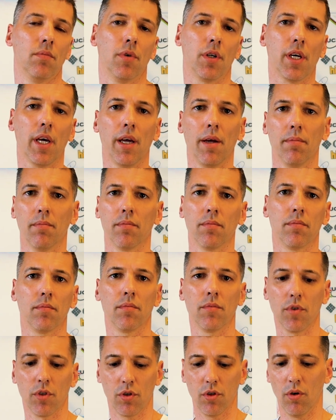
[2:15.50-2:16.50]
Okay,
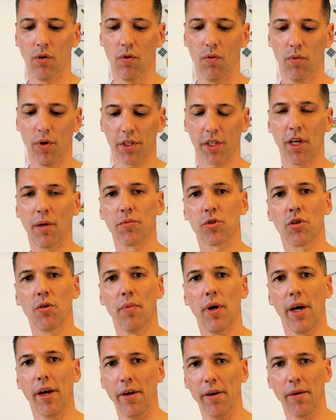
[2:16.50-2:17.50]
so what comes to
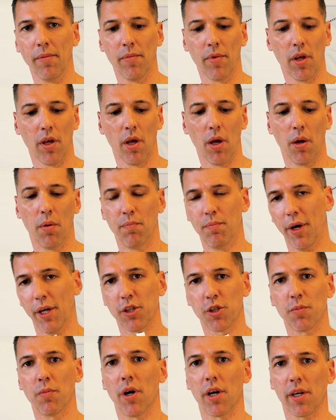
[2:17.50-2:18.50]
mind?
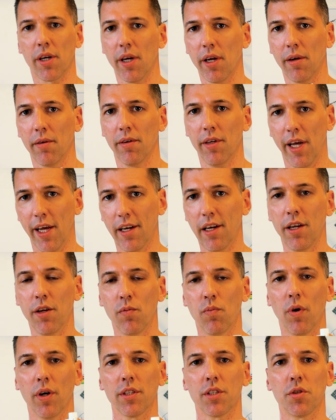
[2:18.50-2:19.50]
Benchmarking. An
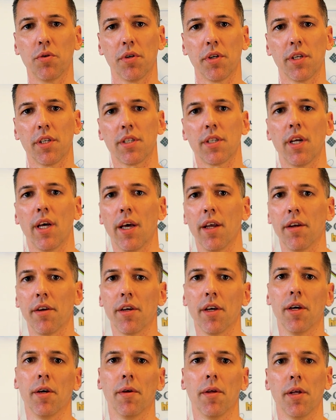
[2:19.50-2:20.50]
athlete wants to
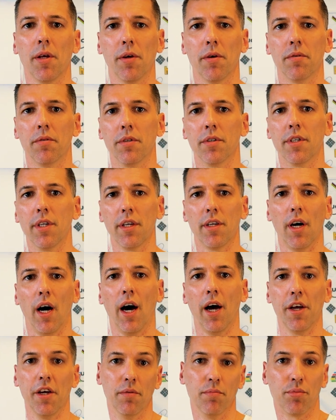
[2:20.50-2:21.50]
understand, did
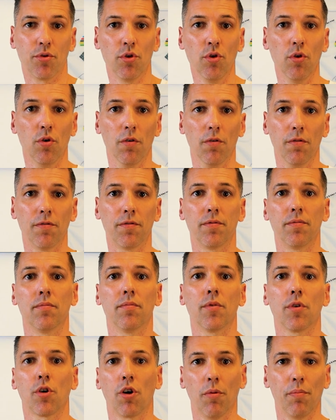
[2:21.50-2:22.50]
I improve
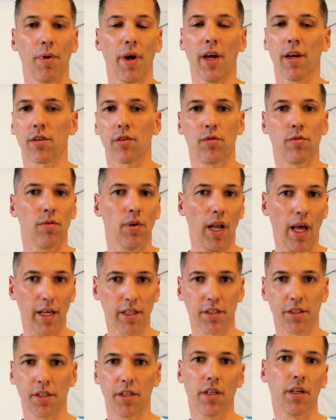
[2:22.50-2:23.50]
compared to
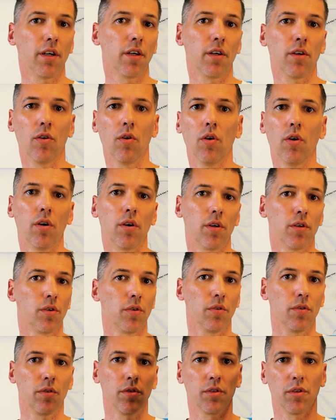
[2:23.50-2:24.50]
last year or
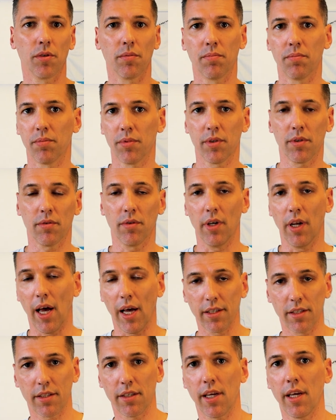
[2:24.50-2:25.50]
to the
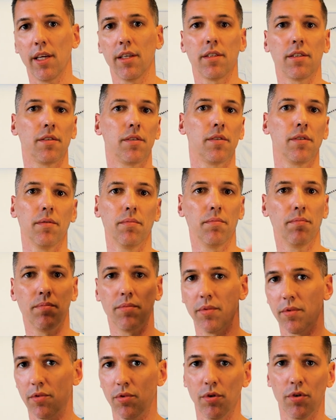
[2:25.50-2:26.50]
last test,
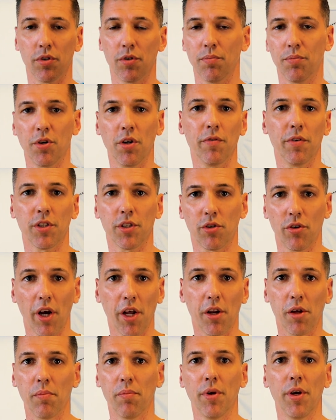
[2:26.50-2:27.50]
to the previous
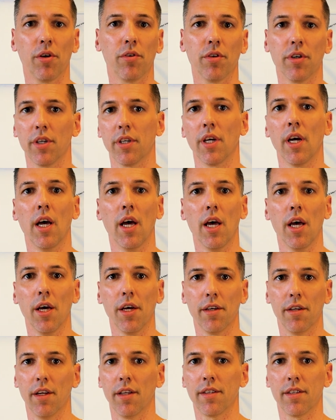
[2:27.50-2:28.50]
training period?
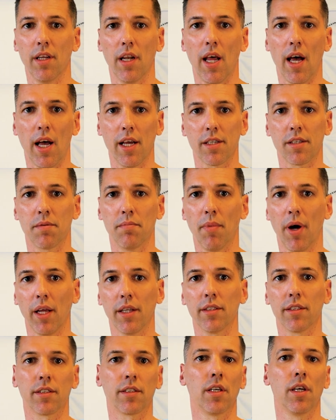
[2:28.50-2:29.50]
Did the last
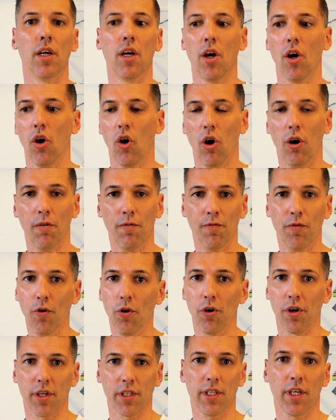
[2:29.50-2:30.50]
months of
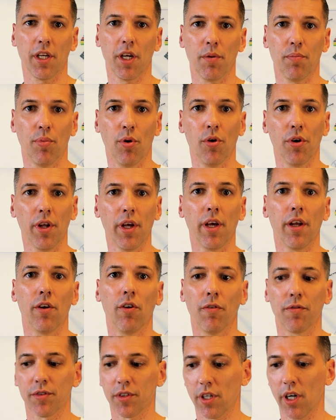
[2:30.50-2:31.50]
work that I put in,
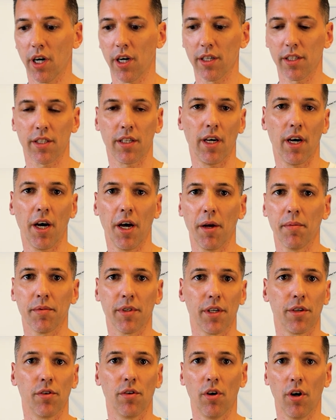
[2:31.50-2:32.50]
of scarce time
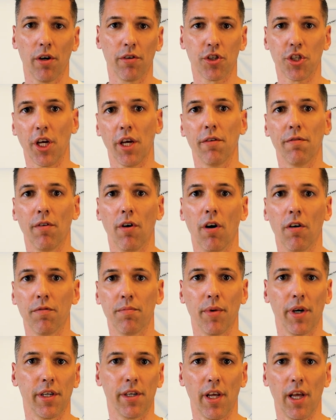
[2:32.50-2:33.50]
that I shave
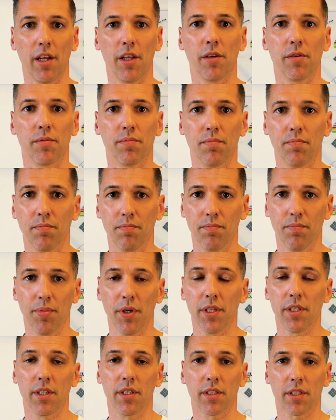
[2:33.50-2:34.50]
off my daily
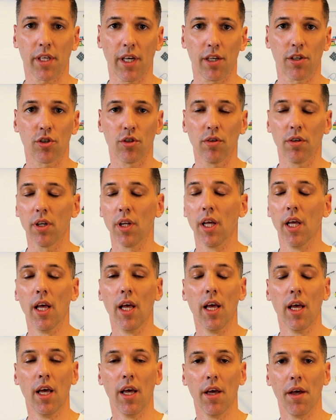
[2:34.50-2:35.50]
busy schedule,
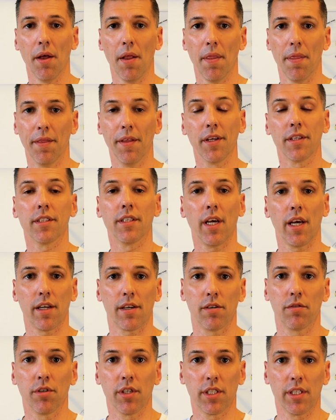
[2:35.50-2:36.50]
did
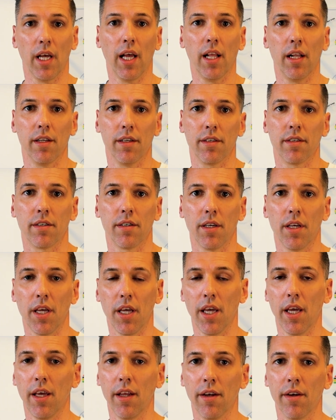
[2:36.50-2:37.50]
that result
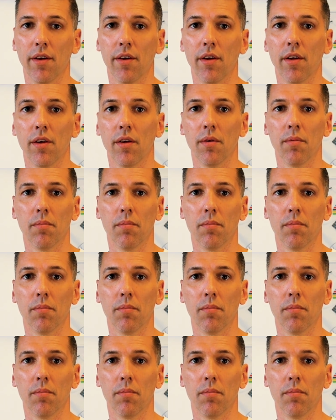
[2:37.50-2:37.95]
in